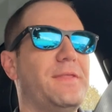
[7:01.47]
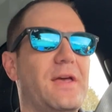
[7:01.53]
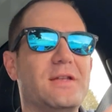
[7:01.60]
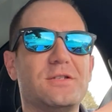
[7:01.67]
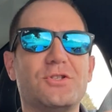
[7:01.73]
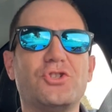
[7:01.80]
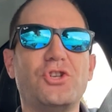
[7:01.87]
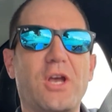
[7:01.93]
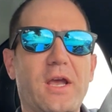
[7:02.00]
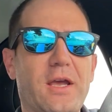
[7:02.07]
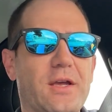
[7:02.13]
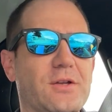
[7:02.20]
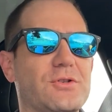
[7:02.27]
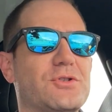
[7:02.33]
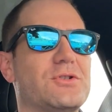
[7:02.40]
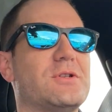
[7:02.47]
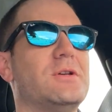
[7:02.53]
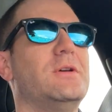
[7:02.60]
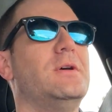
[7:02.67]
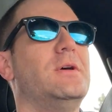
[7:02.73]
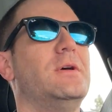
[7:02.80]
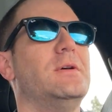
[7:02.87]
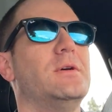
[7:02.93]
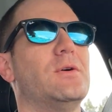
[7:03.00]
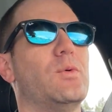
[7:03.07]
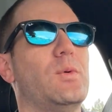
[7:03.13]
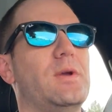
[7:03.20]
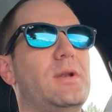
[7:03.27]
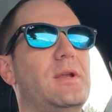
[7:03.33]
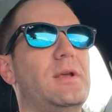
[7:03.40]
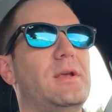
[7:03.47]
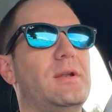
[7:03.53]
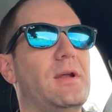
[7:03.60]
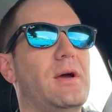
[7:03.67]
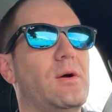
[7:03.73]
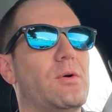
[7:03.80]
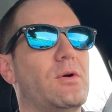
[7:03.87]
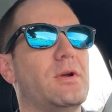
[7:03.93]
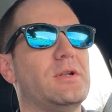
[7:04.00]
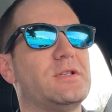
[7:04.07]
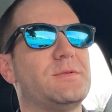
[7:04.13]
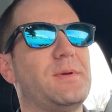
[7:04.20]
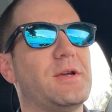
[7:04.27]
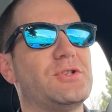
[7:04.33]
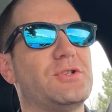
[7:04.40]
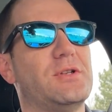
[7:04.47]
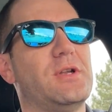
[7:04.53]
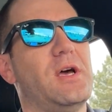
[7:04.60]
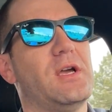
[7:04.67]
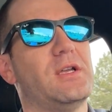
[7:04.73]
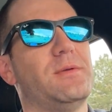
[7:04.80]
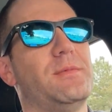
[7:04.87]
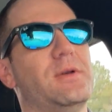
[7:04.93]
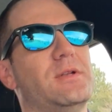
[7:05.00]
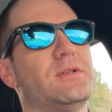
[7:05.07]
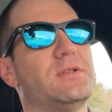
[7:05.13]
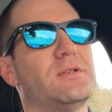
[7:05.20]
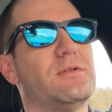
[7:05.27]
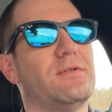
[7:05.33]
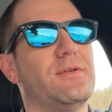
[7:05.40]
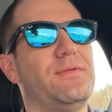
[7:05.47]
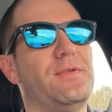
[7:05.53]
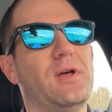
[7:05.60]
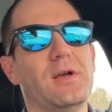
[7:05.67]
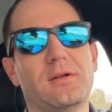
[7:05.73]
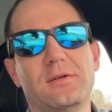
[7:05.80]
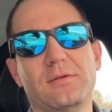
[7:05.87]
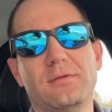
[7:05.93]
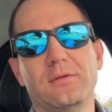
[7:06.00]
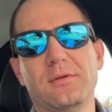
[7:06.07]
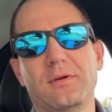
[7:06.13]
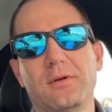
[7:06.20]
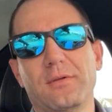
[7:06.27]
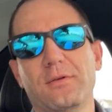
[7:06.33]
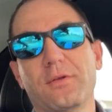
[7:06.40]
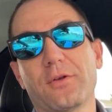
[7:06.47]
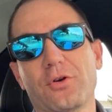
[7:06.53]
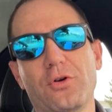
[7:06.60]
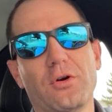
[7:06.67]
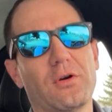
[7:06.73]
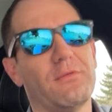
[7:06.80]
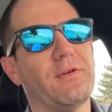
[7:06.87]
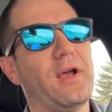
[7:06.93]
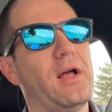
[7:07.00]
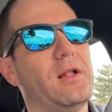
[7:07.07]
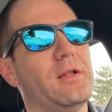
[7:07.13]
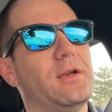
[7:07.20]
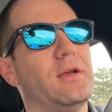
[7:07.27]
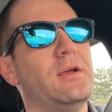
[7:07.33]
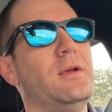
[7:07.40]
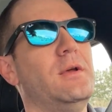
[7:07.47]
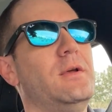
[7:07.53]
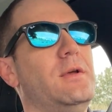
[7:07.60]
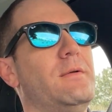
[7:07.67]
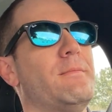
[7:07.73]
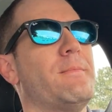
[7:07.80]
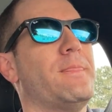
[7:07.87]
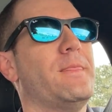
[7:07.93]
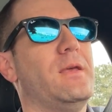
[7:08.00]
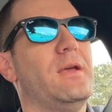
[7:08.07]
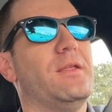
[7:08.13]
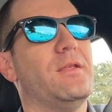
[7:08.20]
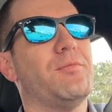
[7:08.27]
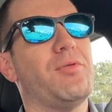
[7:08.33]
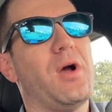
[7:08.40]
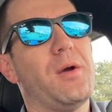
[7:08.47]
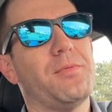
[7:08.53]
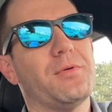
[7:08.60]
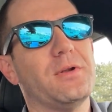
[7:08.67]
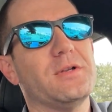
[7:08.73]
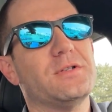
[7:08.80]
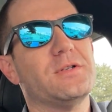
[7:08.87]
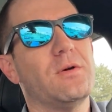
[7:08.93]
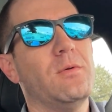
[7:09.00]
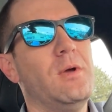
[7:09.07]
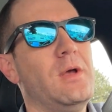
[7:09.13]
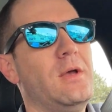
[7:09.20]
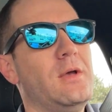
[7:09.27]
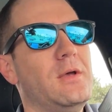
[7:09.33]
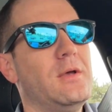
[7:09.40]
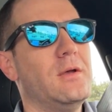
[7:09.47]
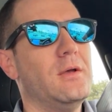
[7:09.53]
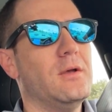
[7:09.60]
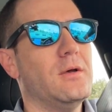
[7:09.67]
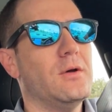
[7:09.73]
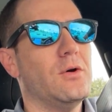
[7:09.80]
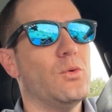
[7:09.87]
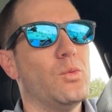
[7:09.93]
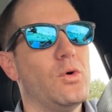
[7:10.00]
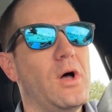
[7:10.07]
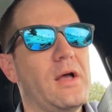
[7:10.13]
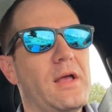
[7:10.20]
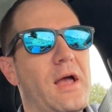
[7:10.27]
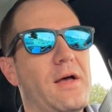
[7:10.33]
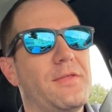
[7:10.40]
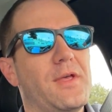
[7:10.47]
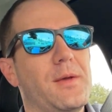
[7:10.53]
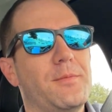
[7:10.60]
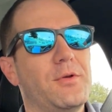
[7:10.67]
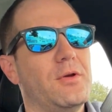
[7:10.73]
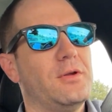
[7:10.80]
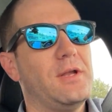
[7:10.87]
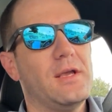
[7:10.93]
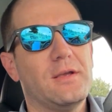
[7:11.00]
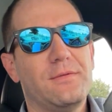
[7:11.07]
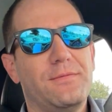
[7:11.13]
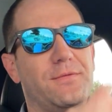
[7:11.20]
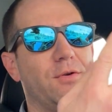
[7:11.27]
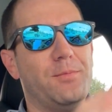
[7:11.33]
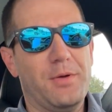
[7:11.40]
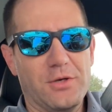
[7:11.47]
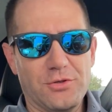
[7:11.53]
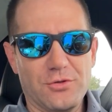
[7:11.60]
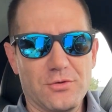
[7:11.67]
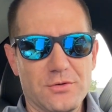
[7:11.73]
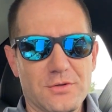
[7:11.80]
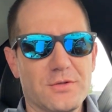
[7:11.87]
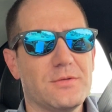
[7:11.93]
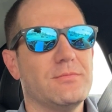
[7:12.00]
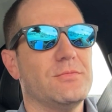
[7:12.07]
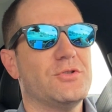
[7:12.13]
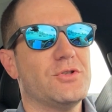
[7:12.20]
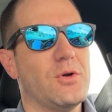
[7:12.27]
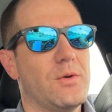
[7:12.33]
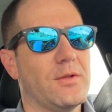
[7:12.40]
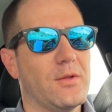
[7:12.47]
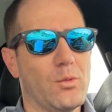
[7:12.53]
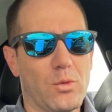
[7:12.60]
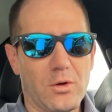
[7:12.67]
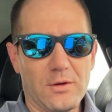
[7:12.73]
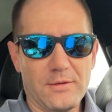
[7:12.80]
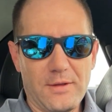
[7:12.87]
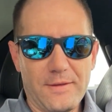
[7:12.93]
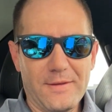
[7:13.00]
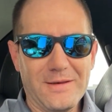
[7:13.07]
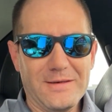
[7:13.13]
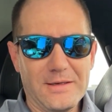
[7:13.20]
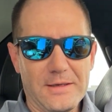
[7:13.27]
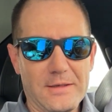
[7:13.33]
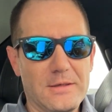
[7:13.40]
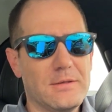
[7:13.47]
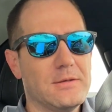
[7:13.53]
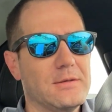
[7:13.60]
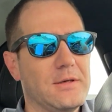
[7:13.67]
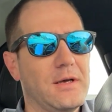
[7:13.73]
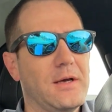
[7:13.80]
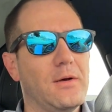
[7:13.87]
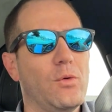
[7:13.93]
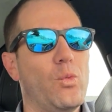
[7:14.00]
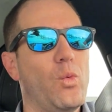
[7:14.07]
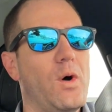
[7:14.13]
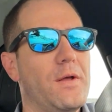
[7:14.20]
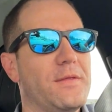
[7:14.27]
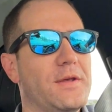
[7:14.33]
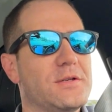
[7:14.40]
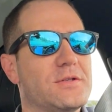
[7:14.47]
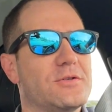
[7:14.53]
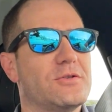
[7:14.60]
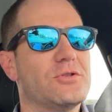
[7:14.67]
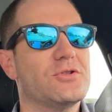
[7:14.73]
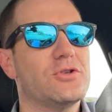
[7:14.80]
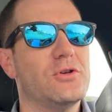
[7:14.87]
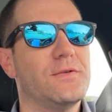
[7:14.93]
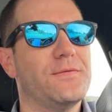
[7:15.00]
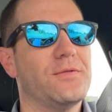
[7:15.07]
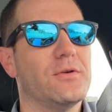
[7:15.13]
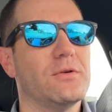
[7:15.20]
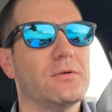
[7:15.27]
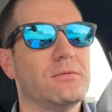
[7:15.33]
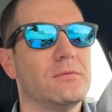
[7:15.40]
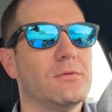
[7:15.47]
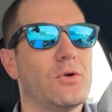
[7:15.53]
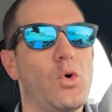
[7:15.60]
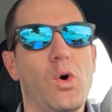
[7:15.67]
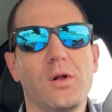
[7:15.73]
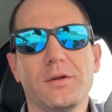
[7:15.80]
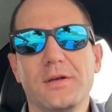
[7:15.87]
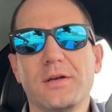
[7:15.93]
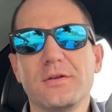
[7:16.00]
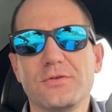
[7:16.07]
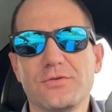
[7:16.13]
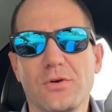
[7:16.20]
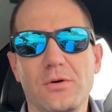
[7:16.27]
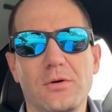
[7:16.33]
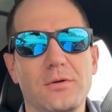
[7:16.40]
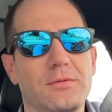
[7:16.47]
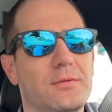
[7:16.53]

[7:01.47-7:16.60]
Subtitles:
that's changed, we need our inspection documents to reflect the current reality in the property. So we'll have them take a few pictures showing the work that they did. One that's just good for quality control.